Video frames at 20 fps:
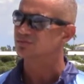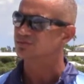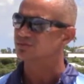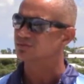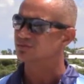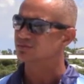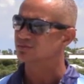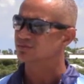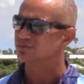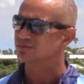
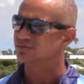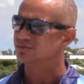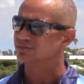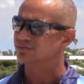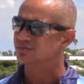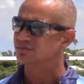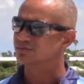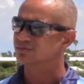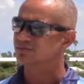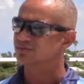effort you put
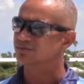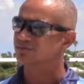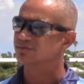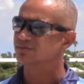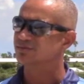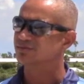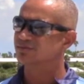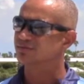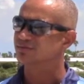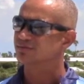in at St
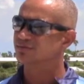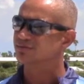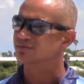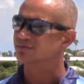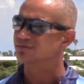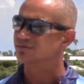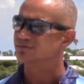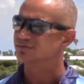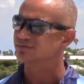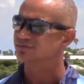George's and
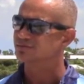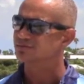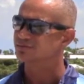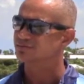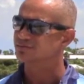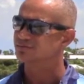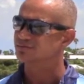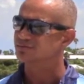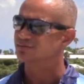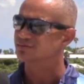for cricket in
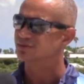general.